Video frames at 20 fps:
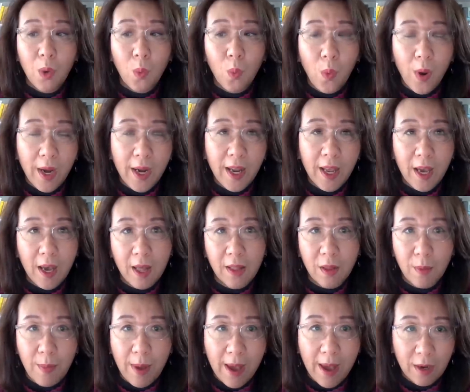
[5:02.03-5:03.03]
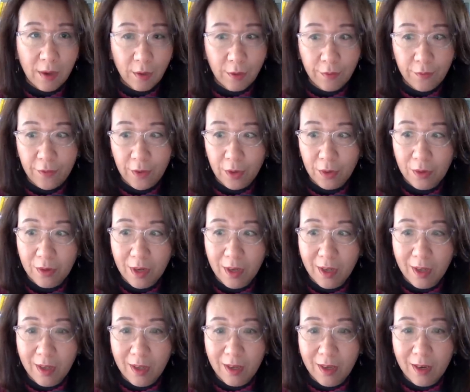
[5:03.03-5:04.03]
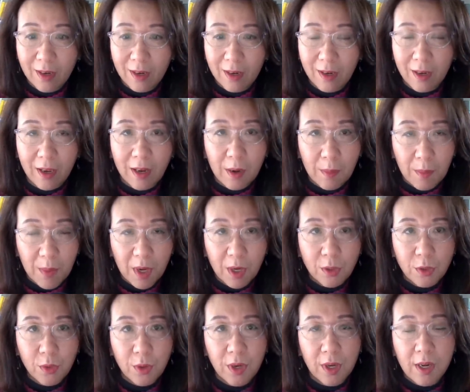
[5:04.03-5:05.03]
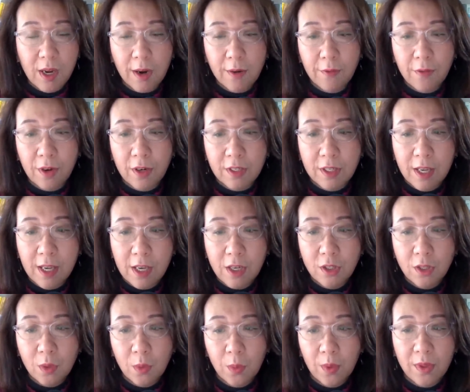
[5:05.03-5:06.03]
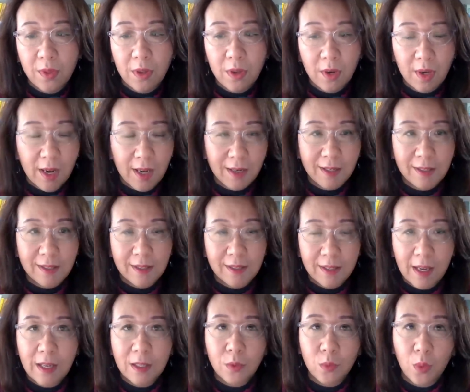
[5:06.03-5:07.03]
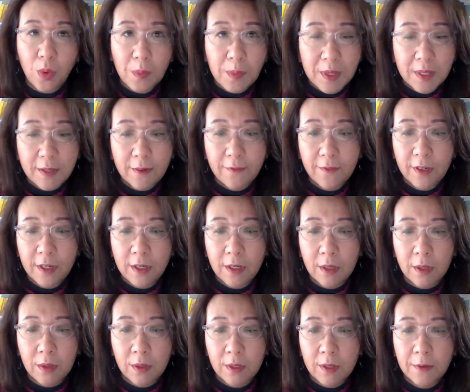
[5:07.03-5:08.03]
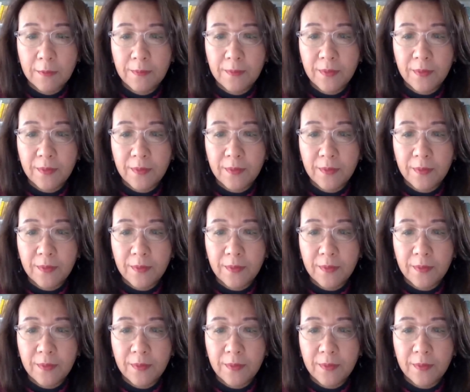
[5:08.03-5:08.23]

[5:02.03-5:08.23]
winning on the battlefield uh, in a military confrontation with the United States will be difficult.